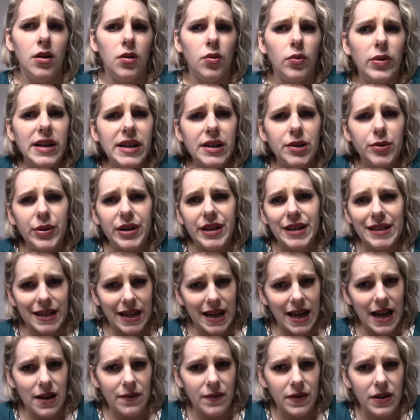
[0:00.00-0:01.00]
week and a
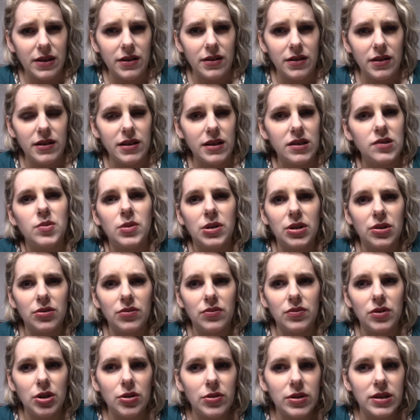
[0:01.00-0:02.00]
half in is when
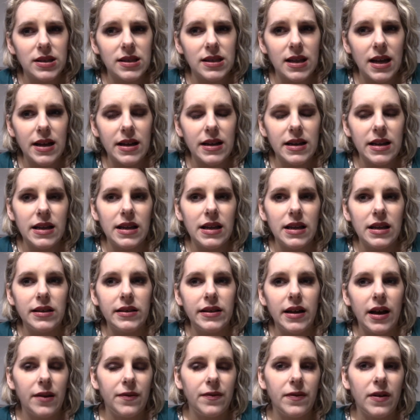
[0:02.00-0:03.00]
I'll notice that,
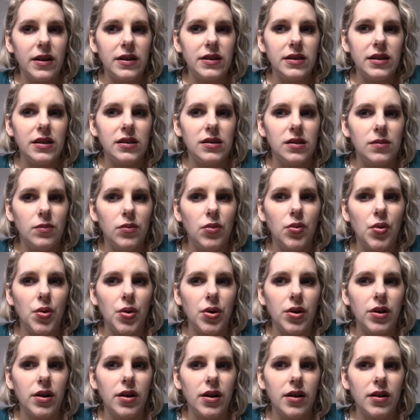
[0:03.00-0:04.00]
and I find that the
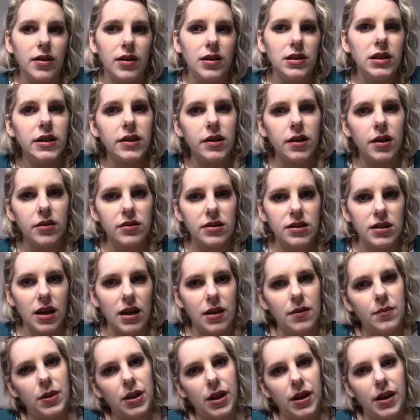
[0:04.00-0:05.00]
more clear coats I
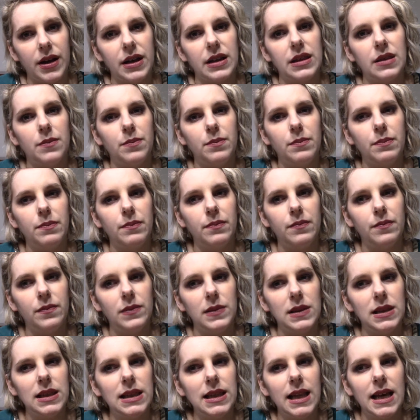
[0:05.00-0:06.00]
apply, the
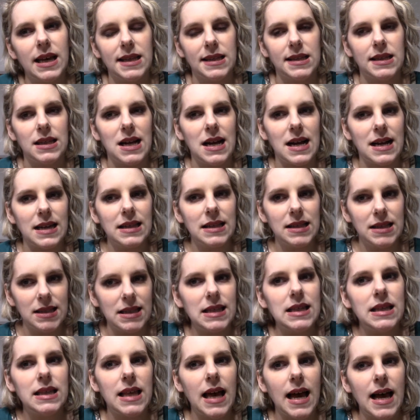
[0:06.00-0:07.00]
less I
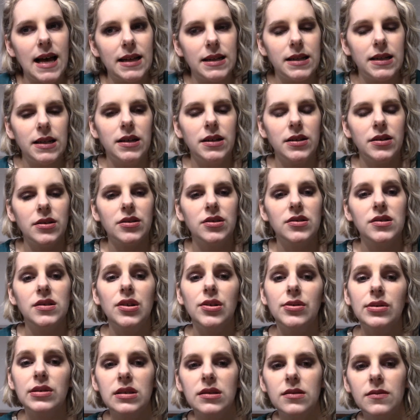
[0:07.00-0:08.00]
see that.
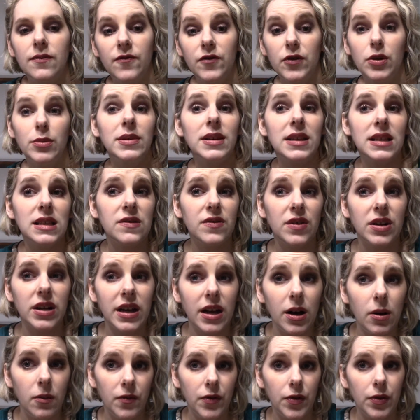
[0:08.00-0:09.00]
So for me, it's very
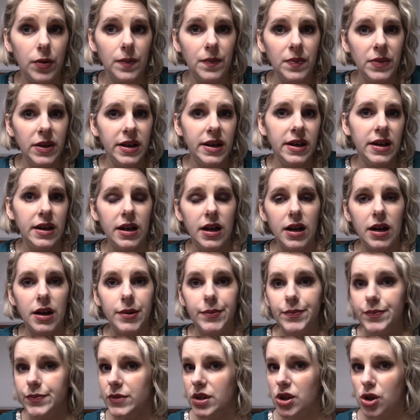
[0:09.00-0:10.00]
helpful.
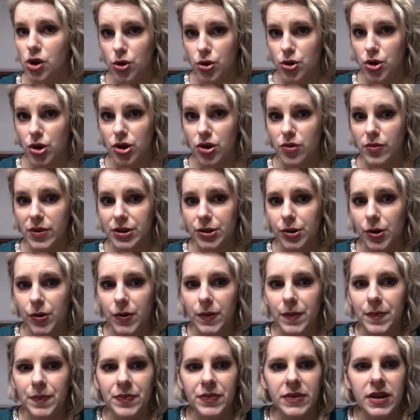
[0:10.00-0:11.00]
It's your judgment
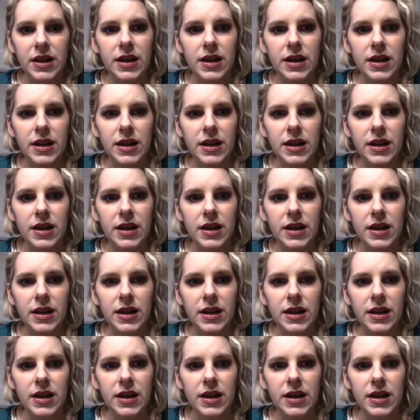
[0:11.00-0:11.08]
call.